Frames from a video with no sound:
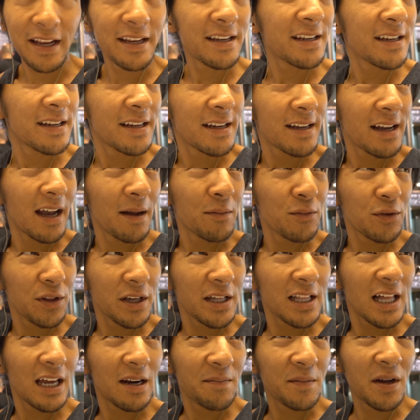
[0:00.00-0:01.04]
I'm really
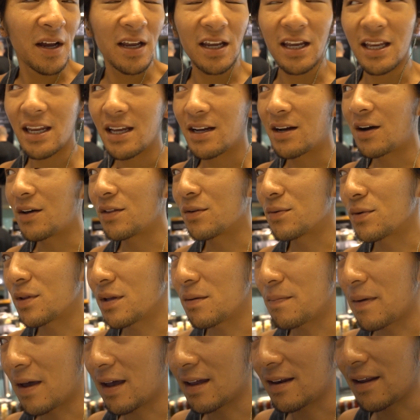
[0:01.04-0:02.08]
glad I'm not eating all the
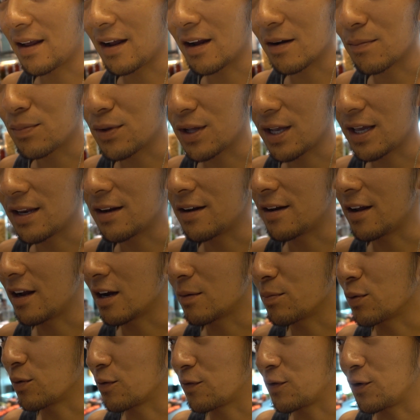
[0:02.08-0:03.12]
really bad airplane and
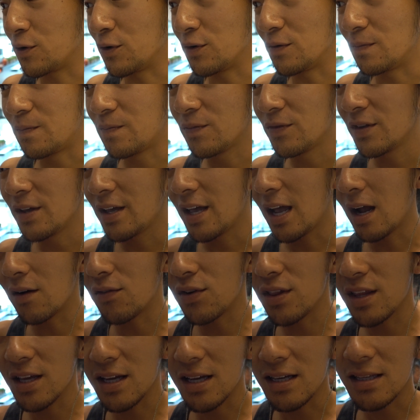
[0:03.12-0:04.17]
airport food.
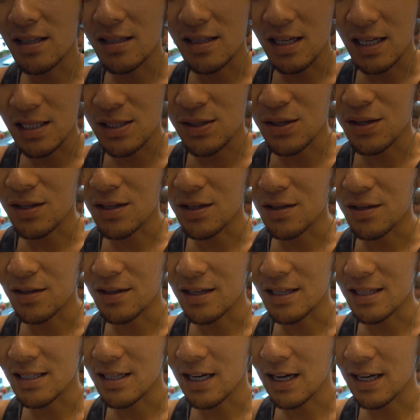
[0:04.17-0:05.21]
Everything it does look a little
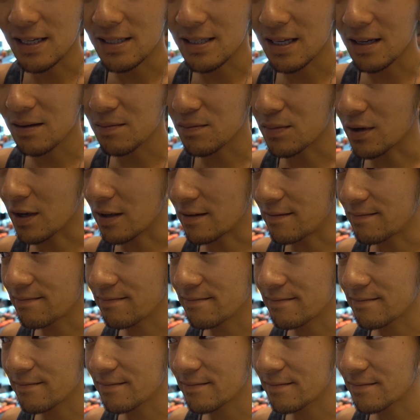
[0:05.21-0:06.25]
enticing, but
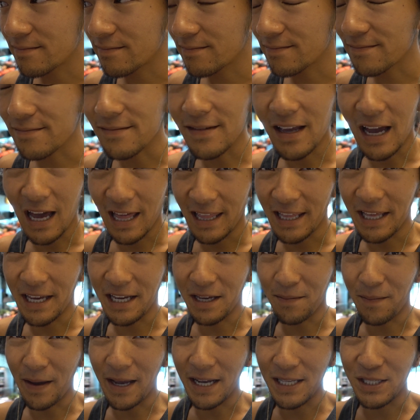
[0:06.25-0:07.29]
I think I
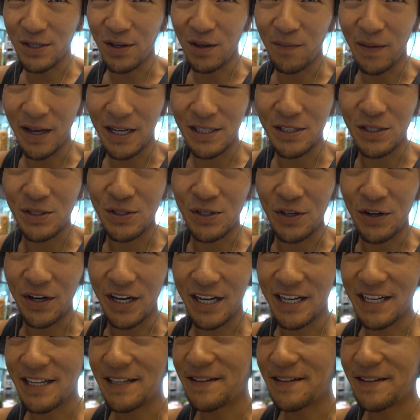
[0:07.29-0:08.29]
can make it till I make it dessert.